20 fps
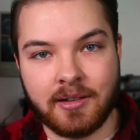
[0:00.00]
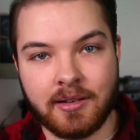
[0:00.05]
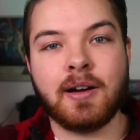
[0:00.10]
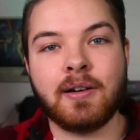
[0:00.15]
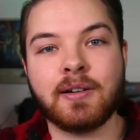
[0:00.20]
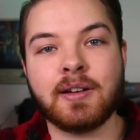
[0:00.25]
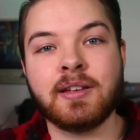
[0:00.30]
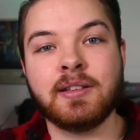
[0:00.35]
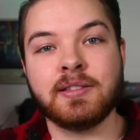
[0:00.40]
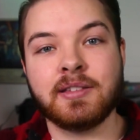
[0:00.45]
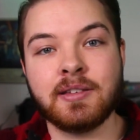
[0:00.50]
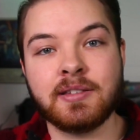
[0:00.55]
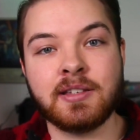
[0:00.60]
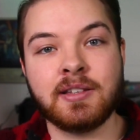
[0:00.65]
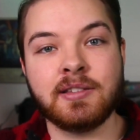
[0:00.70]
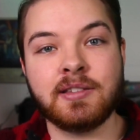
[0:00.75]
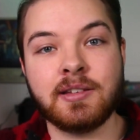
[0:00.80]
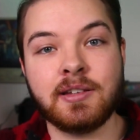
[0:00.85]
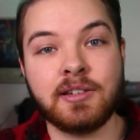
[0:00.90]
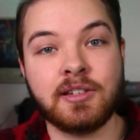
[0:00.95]
Now,
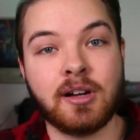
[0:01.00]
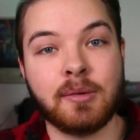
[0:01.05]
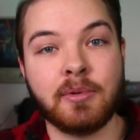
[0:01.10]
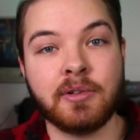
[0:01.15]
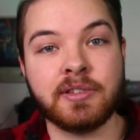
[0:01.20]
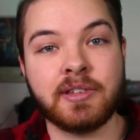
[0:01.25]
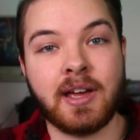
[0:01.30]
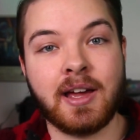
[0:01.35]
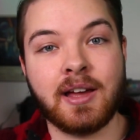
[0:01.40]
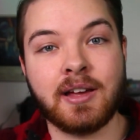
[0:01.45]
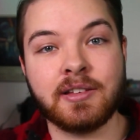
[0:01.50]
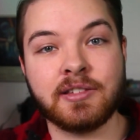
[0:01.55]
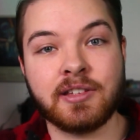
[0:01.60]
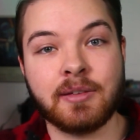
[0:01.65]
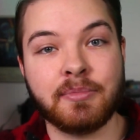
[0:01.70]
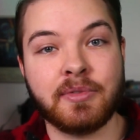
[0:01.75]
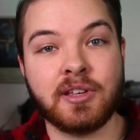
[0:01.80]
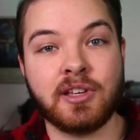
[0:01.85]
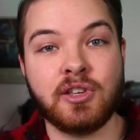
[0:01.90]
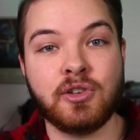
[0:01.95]
consistency doubles as
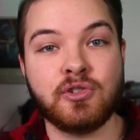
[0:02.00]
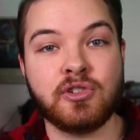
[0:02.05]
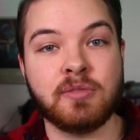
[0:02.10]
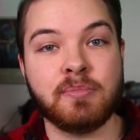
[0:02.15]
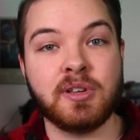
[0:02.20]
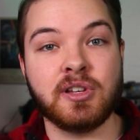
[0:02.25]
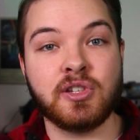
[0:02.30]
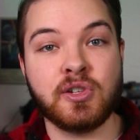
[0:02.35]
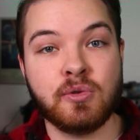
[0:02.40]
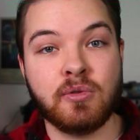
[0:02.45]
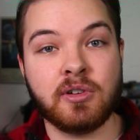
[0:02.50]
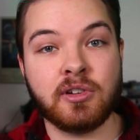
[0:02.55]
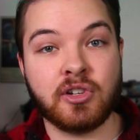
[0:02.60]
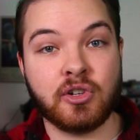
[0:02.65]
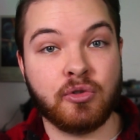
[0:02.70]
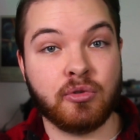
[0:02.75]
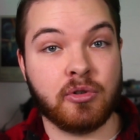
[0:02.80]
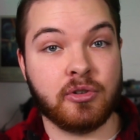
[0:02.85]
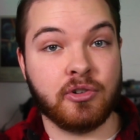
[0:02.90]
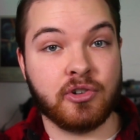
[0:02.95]
something you should be doing to
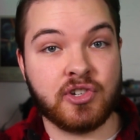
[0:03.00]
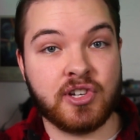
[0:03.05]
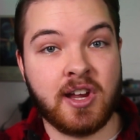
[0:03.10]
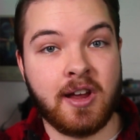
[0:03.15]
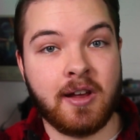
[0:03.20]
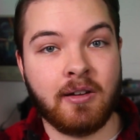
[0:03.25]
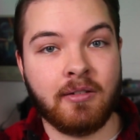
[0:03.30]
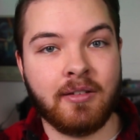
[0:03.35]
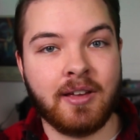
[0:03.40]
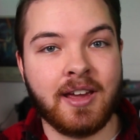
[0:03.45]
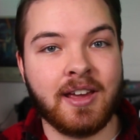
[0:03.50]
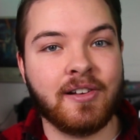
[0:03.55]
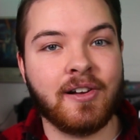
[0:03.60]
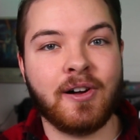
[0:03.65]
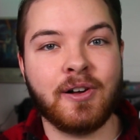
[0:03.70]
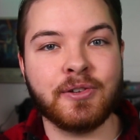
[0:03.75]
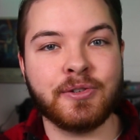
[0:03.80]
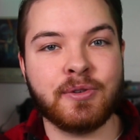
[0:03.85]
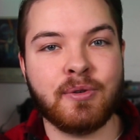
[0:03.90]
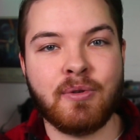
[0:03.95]
grow your channel and
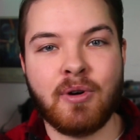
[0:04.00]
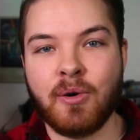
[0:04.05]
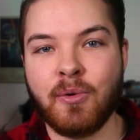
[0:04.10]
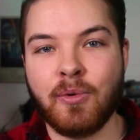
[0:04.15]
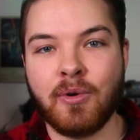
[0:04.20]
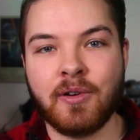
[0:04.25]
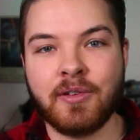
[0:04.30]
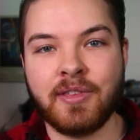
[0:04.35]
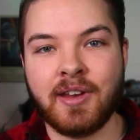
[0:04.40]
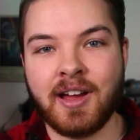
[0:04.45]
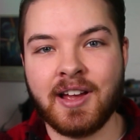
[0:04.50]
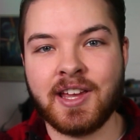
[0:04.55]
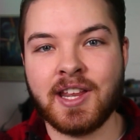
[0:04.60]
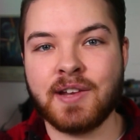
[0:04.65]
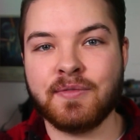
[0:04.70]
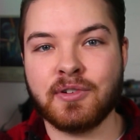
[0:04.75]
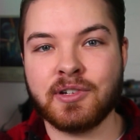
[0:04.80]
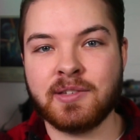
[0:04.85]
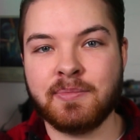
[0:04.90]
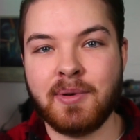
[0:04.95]
also a word that I can
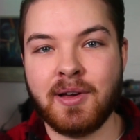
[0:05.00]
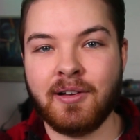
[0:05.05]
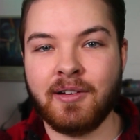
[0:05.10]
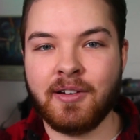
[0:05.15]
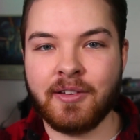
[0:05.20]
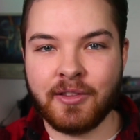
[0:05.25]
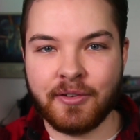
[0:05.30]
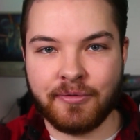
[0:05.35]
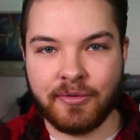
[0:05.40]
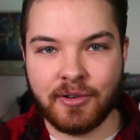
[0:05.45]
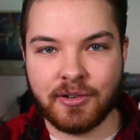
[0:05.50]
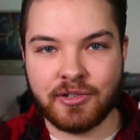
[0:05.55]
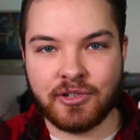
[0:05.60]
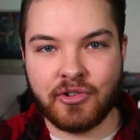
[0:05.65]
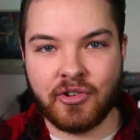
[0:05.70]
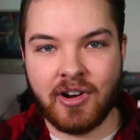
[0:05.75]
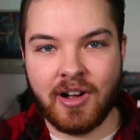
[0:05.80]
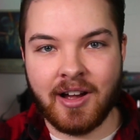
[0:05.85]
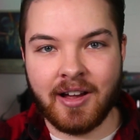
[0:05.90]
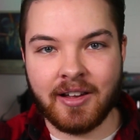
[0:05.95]
never spell on the first
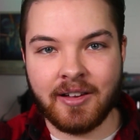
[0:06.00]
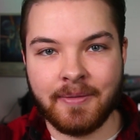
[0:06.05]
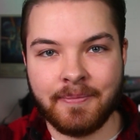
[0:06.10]
try.